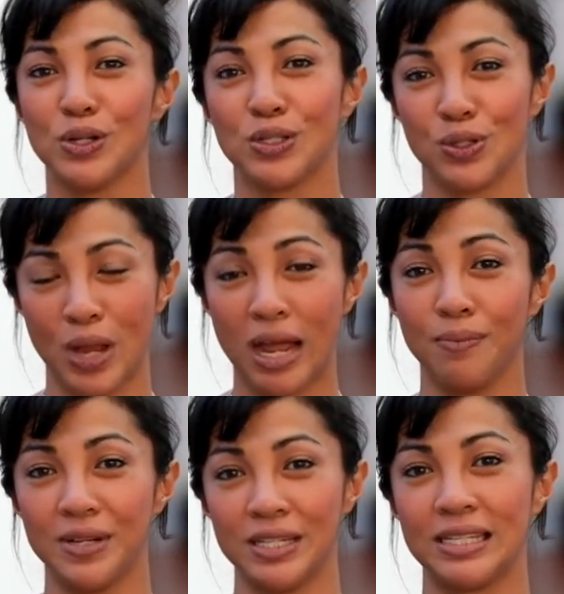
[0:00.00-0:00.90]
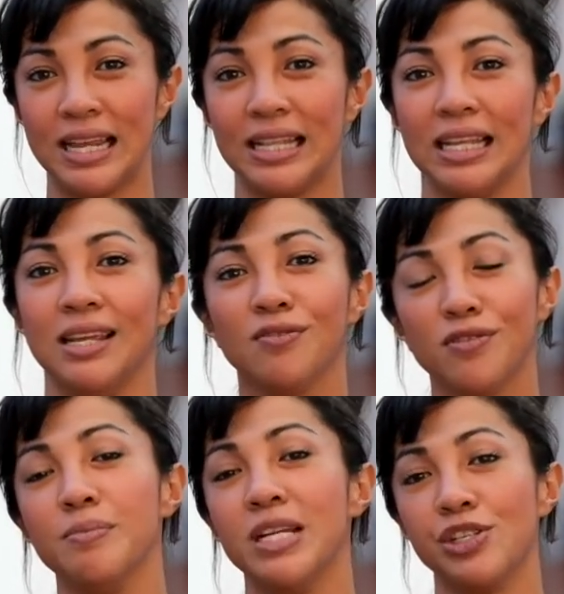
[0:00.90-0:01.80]
to help us get the
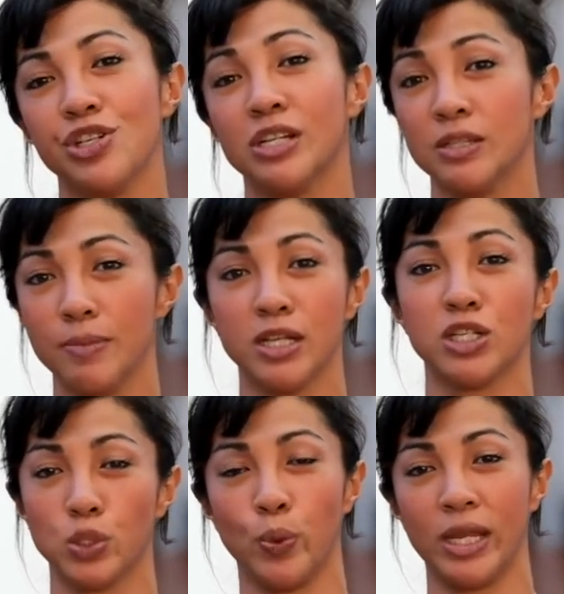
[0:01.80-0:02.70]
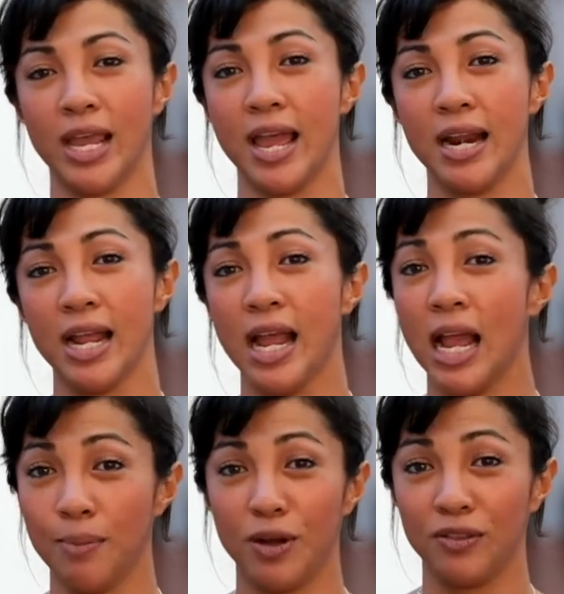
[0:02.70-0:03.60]
information as much as we can
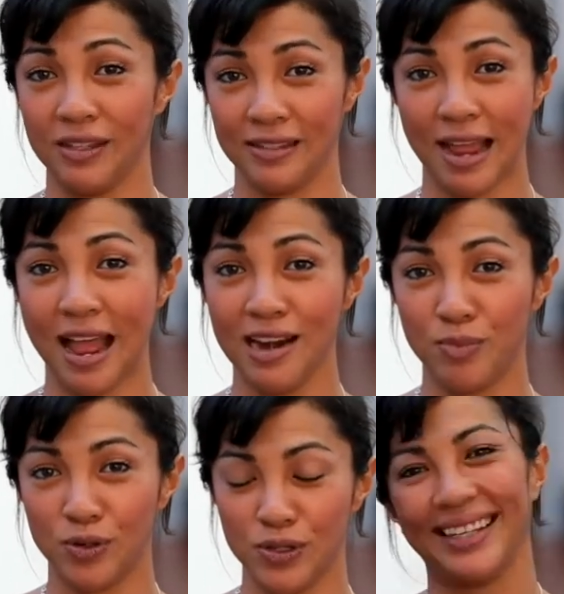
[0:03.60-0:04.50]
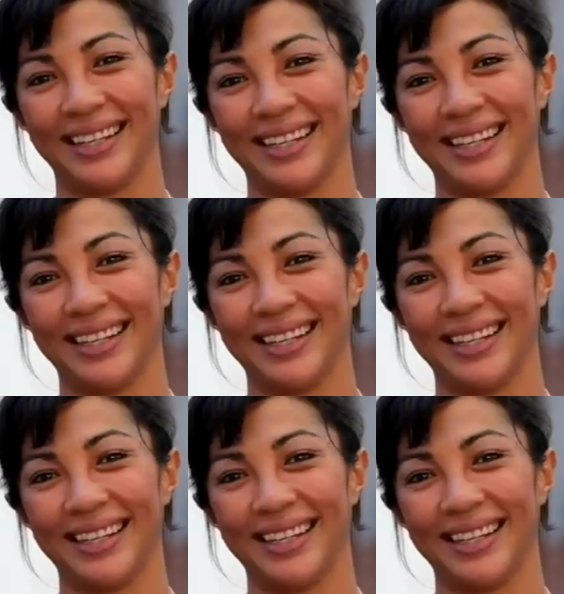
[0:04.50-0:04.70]
about these animals.